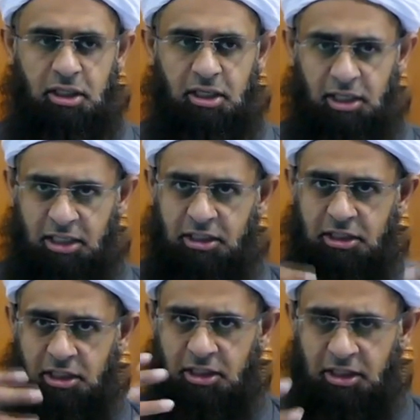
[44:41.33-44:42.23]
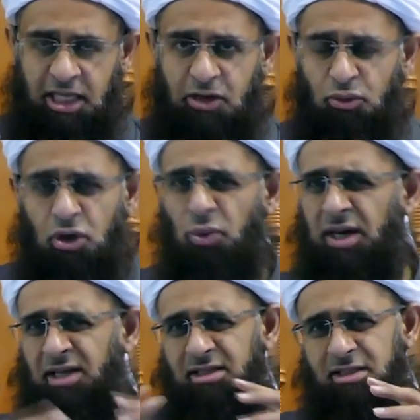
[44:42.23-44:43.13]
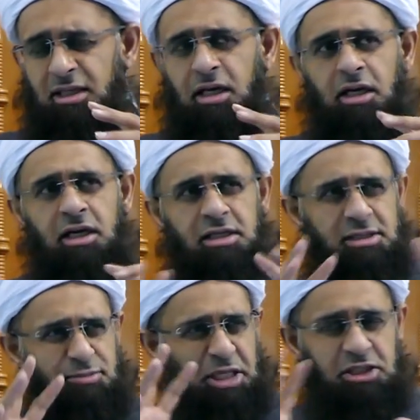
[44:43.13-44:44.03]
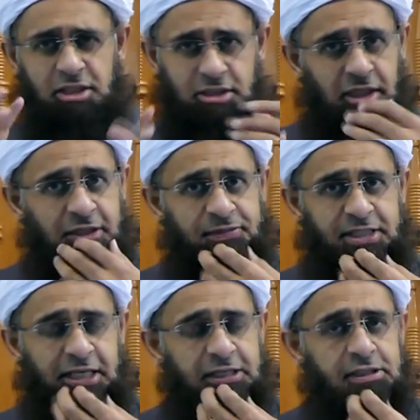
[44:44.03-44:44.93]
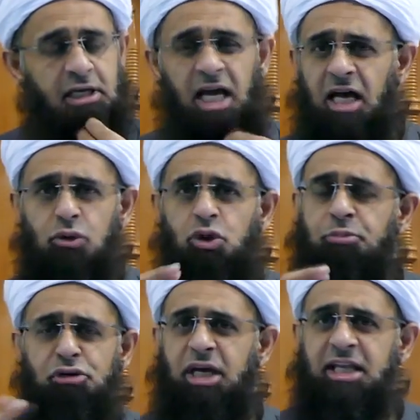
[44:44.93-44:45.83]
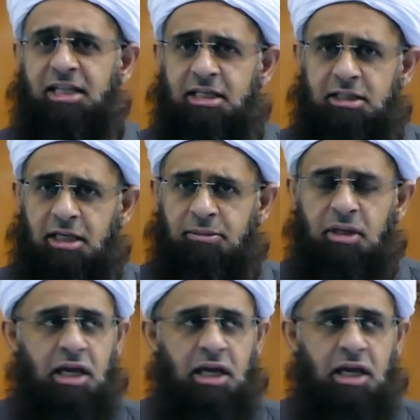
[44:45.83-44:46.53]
and that requires a special circumstance. How do you pray in that time?